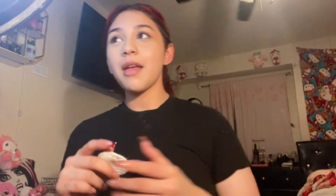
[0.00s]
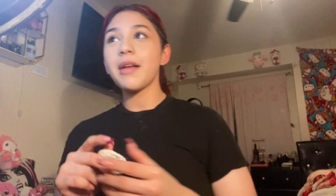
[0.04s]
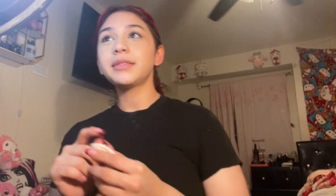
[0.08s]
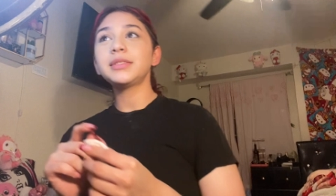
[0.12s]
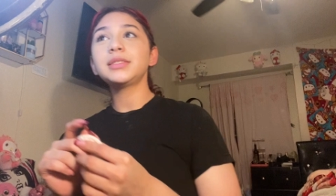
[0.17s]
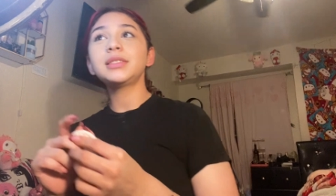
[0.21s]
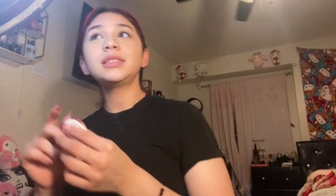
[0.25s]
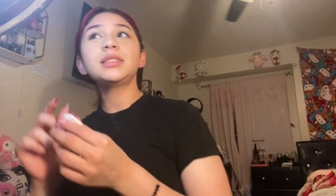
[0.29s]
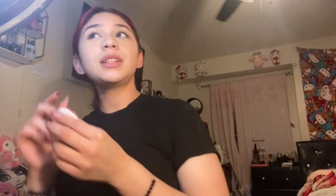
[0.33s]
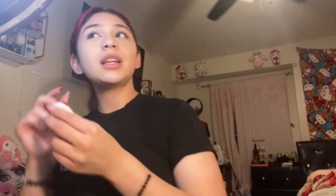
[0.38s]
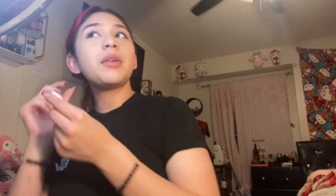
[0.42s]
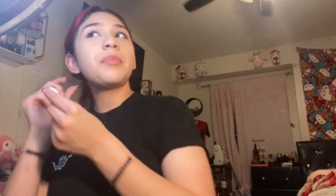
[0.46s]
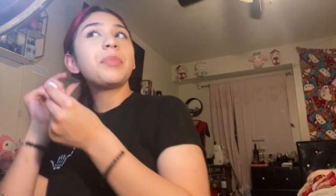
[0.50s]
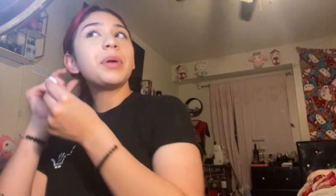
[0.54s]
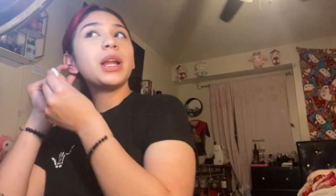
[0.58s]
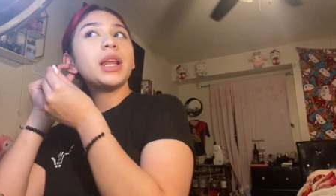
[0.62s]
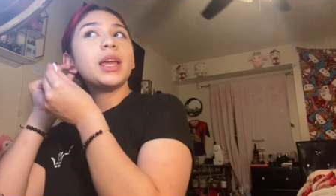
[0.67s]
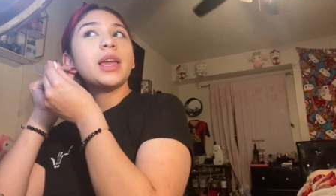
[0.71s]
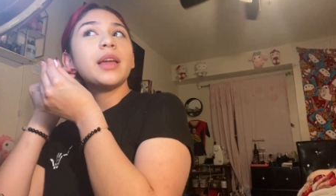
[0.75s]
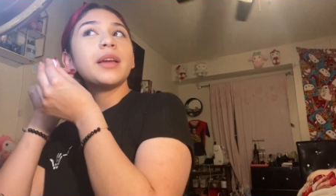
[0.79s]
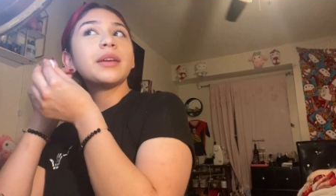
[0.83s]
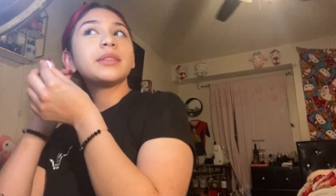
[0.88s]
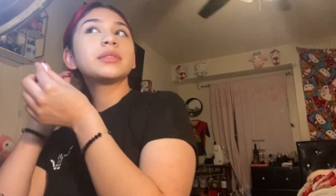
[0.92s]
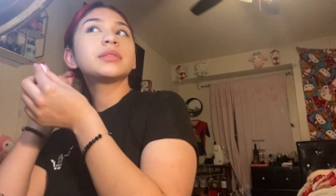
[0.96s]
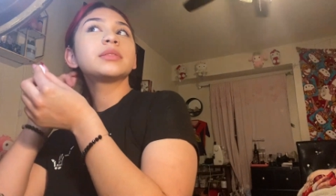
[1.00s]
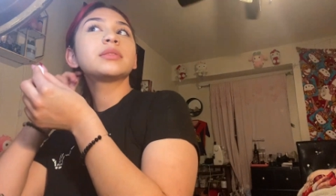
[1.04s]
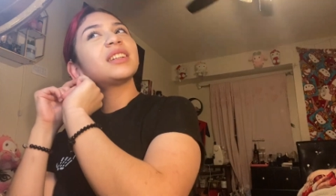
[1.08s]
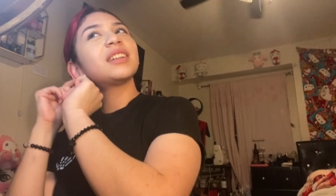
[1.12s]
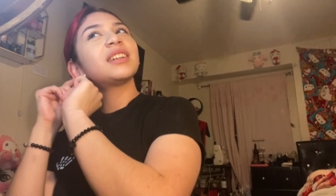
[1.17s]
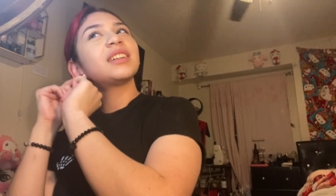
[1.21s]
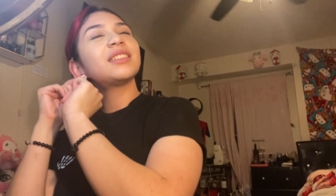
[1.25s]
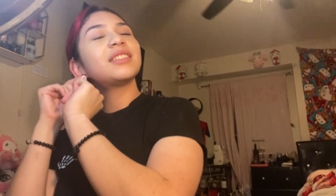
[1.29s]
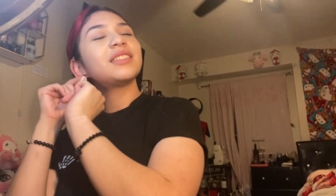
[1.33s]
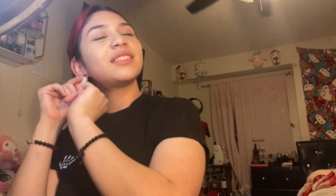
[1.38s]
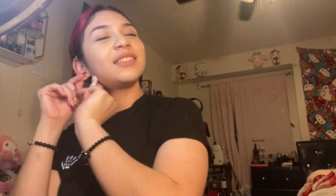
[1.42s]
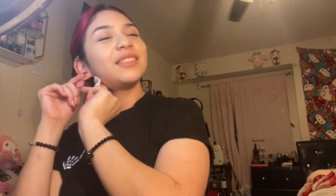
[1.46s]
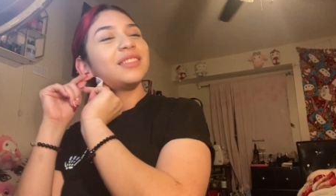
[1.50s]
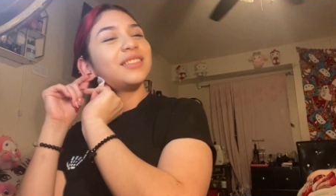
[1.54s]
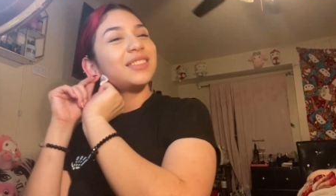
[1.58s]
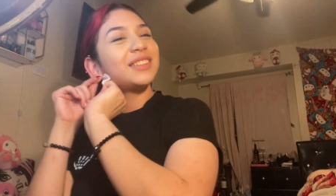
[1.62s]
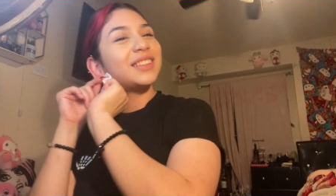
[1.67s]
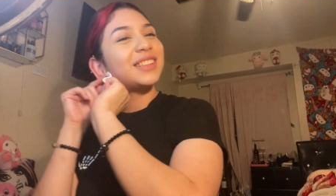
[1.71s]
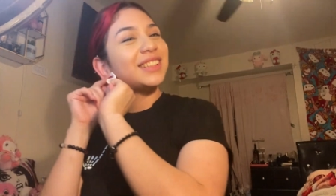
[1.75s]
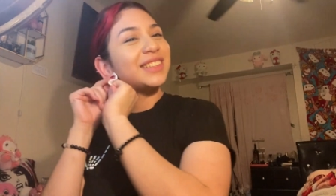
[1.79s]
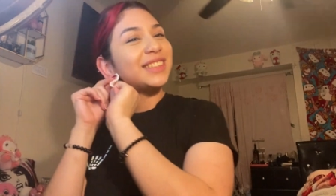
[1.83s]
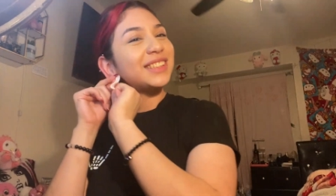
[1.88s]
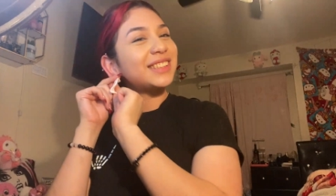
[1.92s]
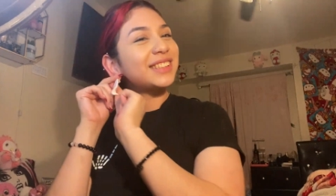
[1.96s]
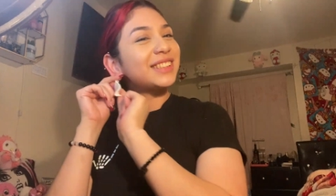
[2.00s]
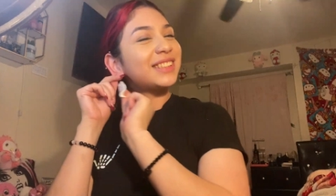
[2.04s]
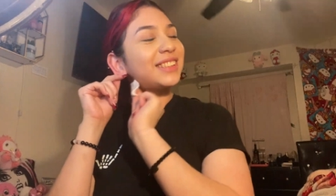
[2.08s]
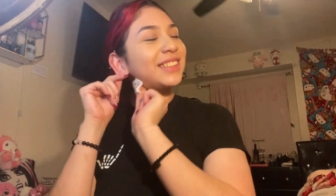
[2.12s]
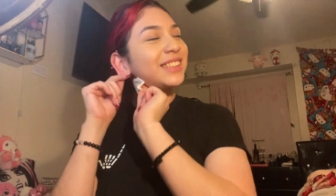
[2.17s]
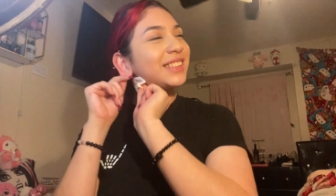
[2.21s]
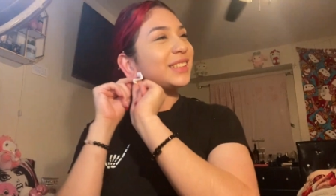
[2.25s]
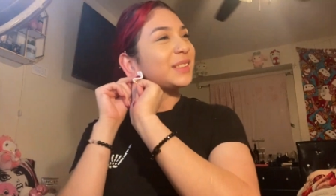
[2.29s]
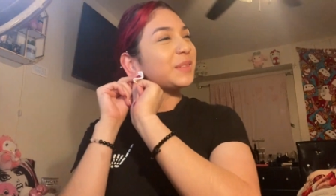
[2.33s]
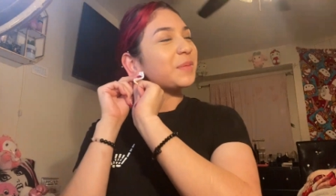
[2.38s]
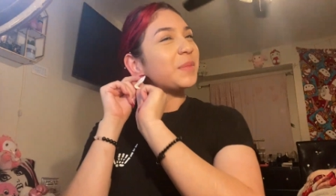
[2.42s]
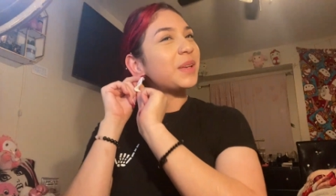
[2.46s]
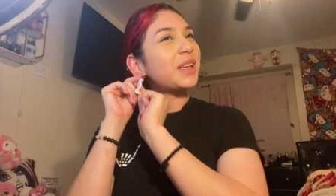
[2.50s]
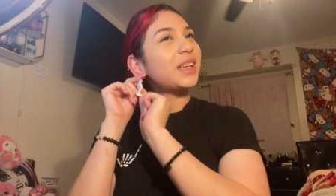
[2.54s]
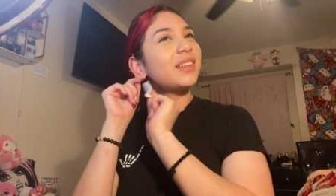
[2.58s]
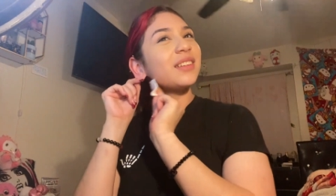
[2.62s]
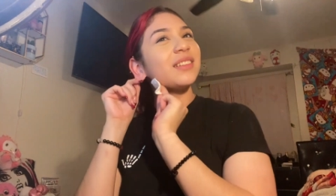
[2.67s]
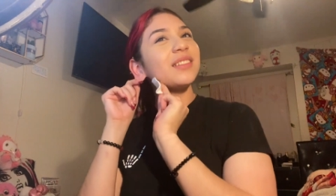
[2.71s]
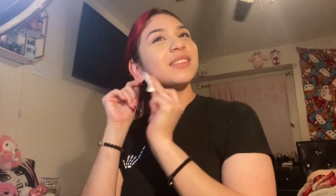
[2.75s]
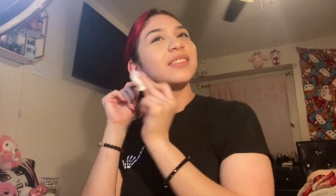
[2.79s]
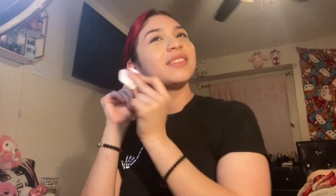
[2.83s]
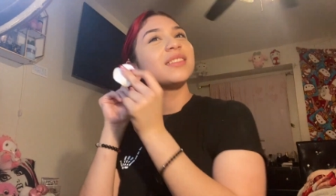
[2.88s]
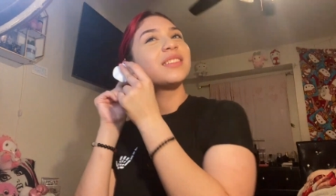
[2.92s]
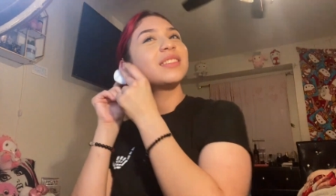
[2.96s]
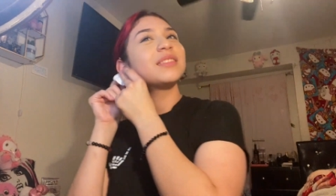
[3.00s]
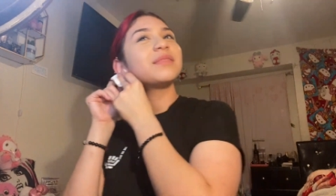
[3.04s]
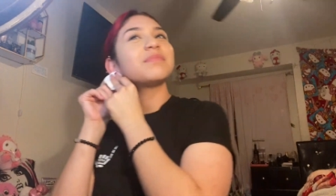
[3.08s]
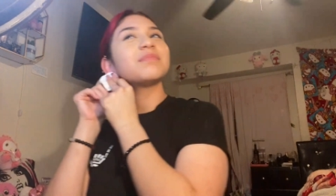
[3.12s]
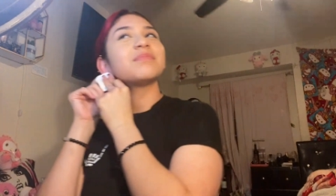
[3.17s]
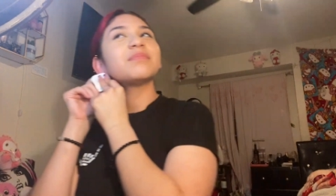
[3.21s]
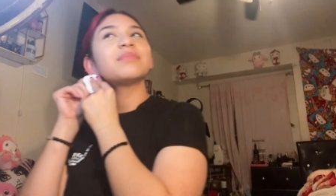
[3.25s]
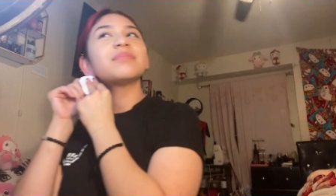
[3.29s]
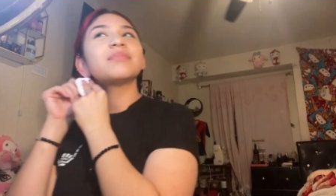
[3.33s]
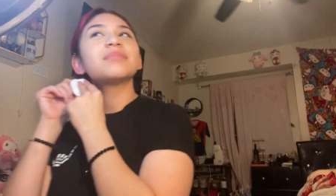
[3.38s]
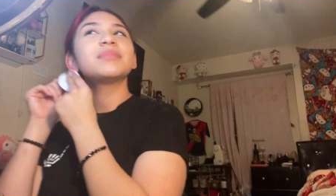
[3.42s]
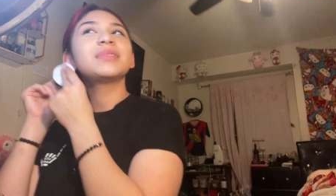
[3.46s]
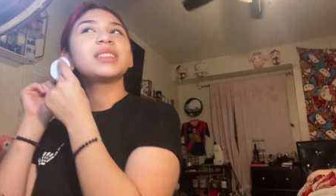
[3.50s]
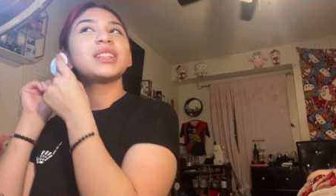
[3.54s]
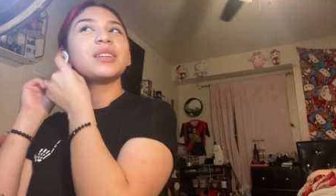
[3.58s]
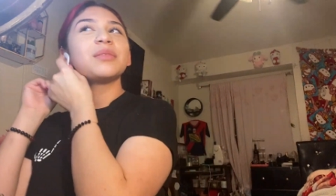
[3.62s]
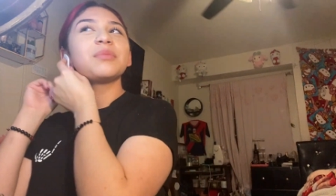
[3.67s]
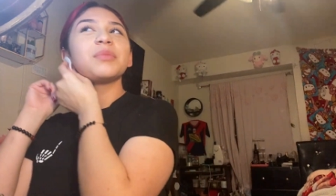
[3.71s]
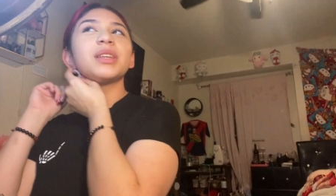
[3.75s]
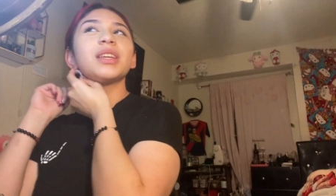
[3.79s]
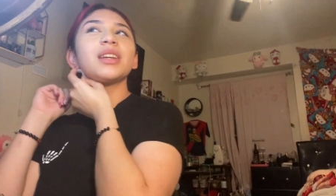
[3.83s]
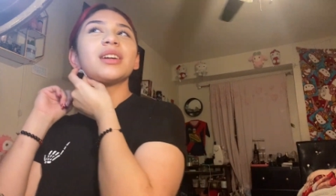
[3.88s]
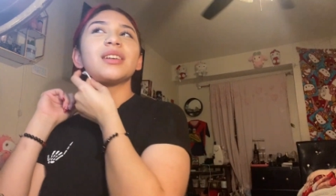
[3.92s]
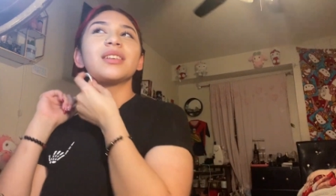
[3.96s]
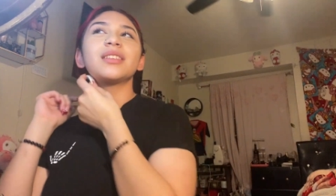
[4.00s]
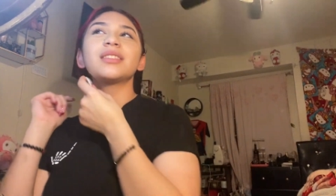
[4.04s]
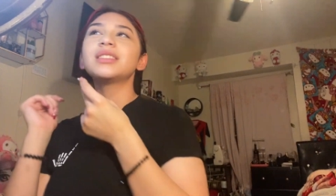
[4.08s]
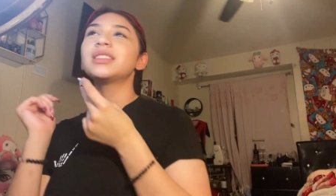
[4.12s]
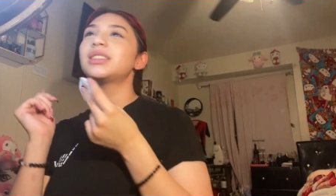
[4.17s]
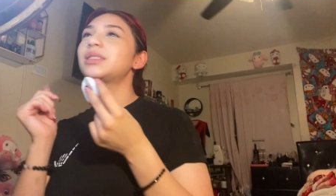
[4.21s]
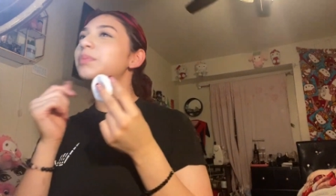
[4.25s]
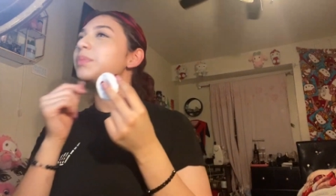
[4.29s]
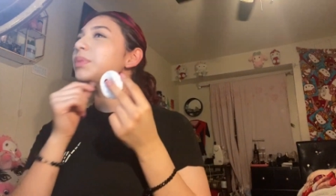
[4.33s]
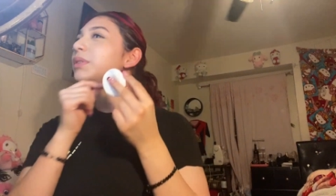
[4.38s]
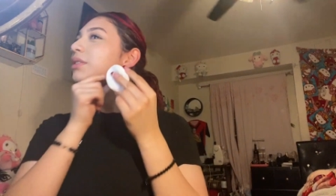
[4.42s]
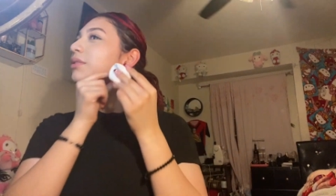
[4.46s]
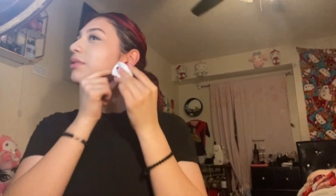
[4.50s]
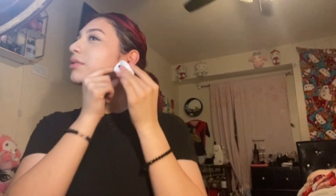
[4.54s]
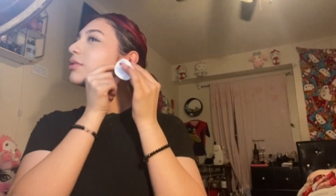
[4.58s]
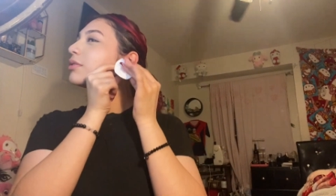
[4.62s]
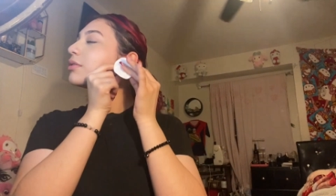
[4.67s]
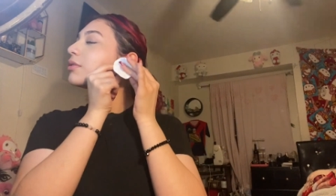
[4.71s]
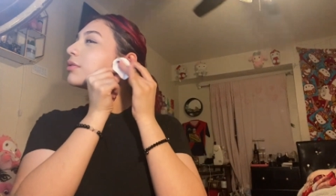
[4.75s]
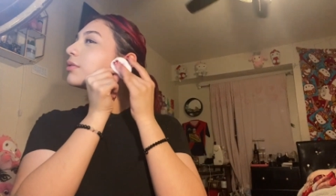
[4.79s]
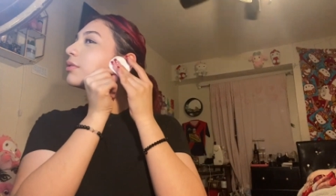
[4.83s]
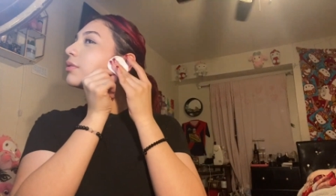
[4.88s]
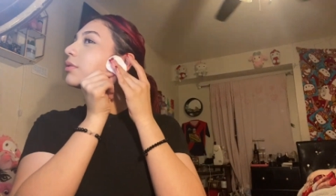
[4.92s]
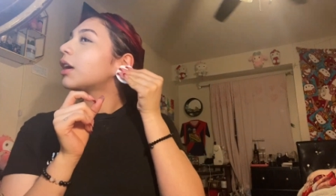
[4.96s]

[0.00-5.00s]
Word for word: Nobody. Oh, this smell. Mmm, yummy hospital.